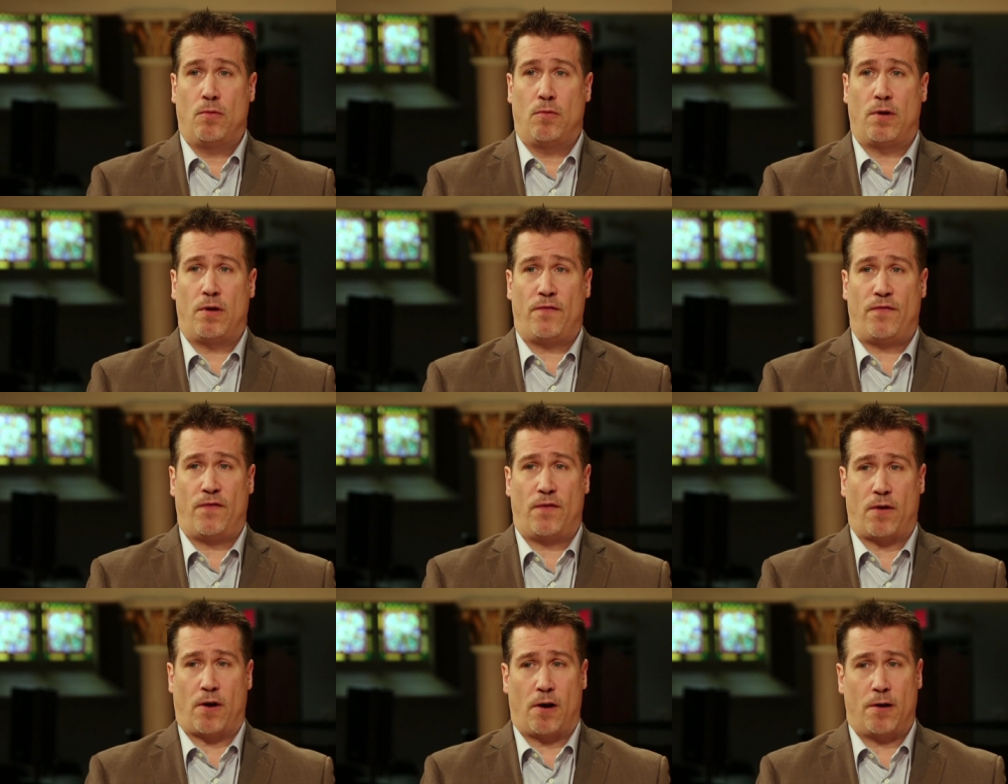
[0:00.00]
Well,
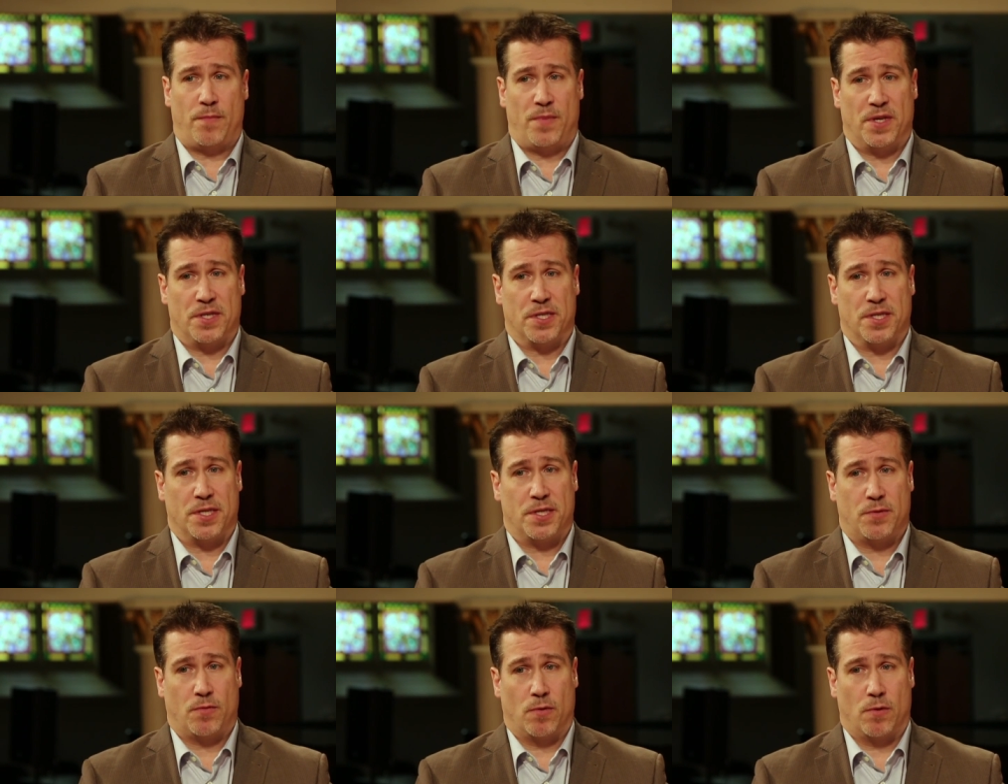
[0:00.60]
for our
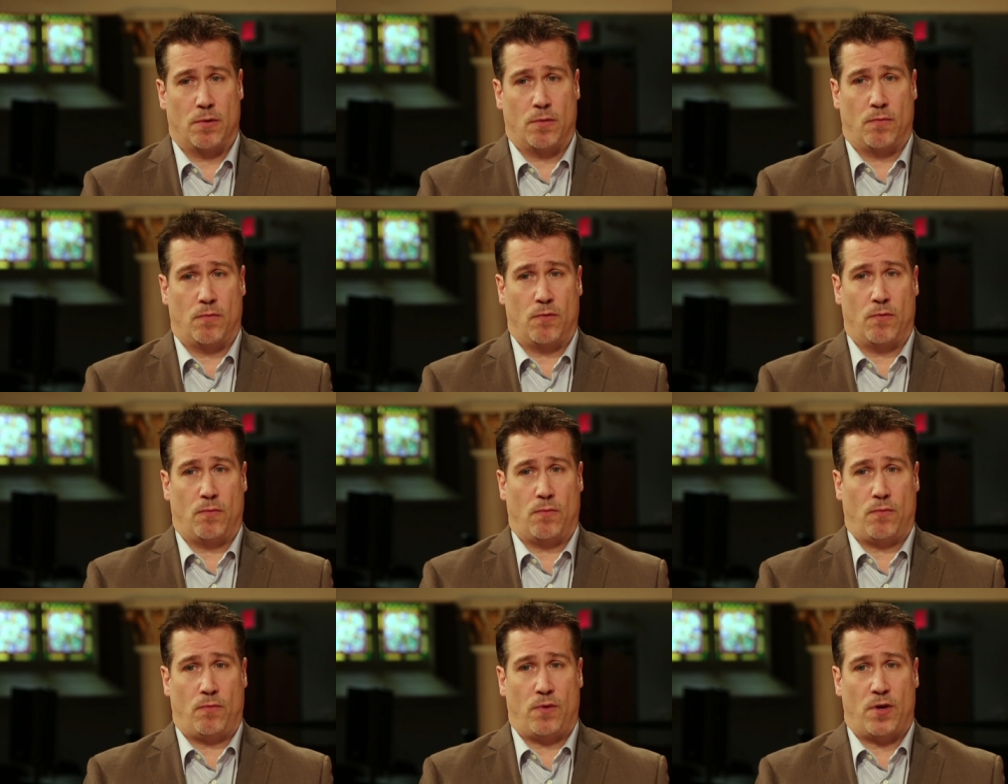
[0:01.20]
business, we're,
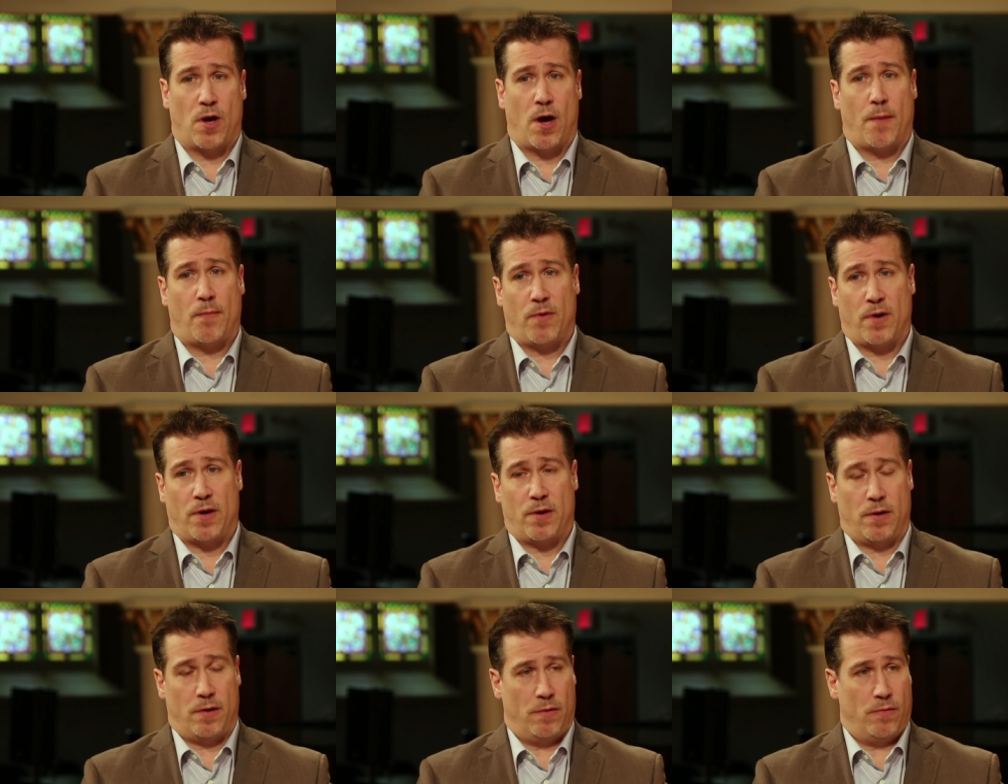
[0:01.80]
we're, we
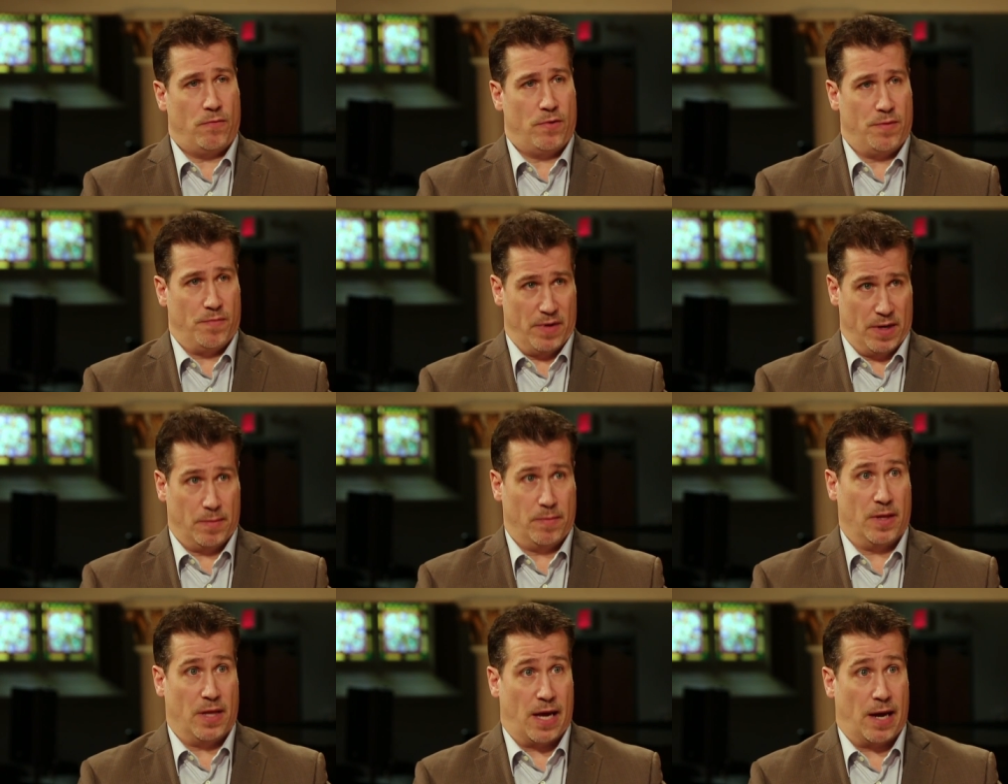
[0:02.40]
operate with
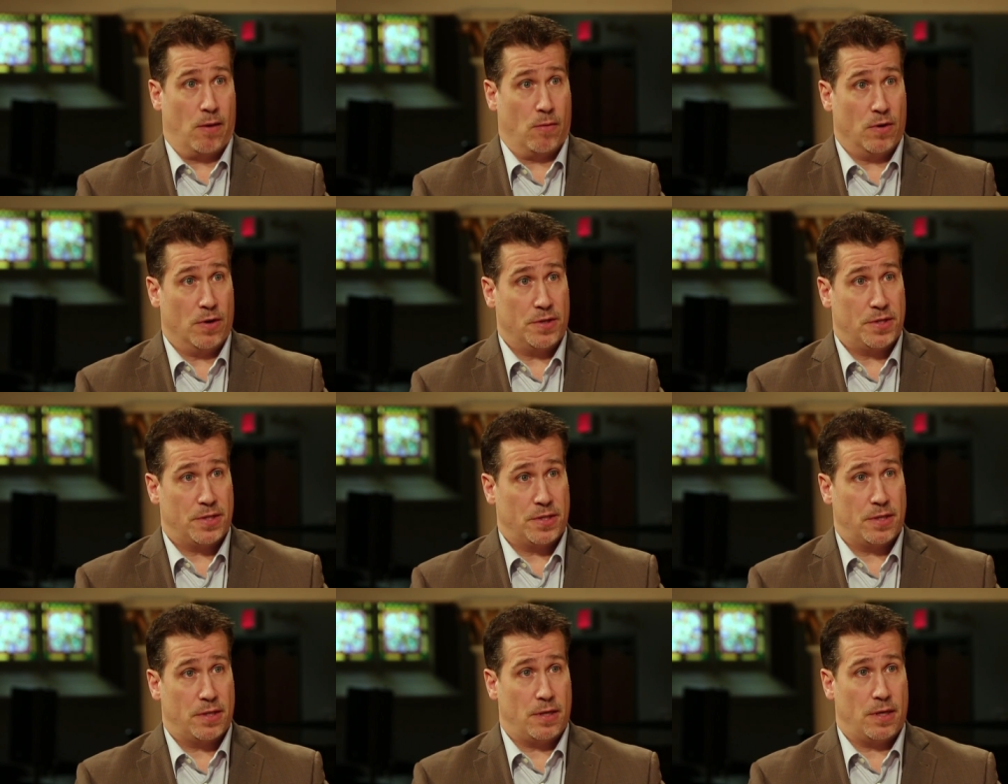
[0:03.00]
billable
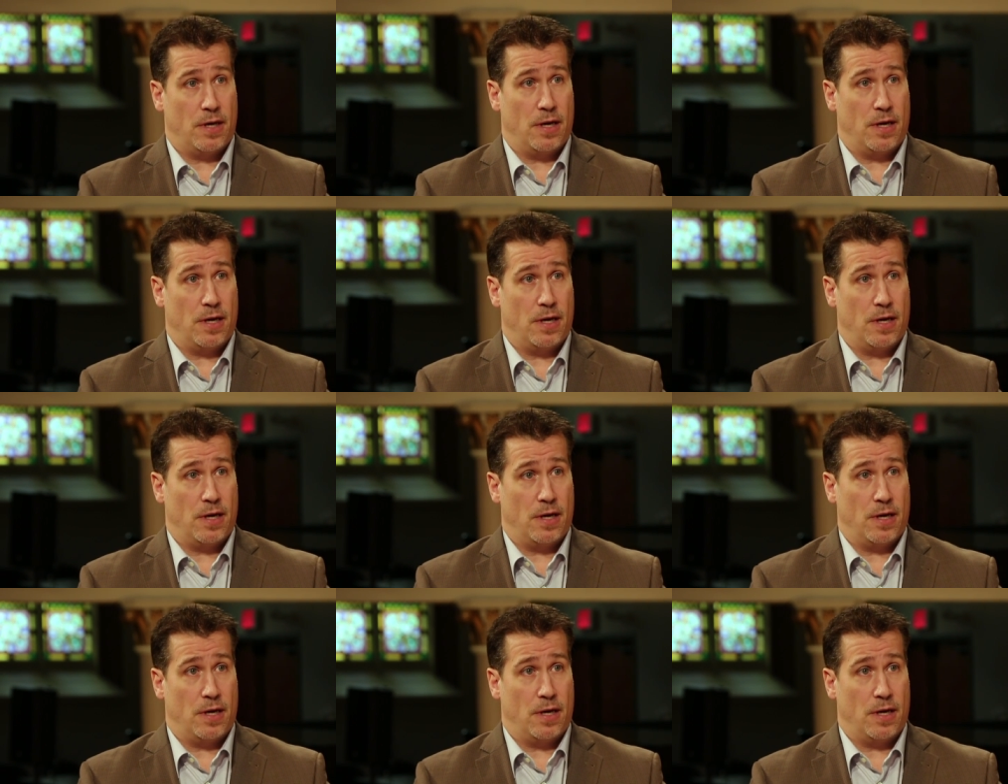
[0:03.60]
hours.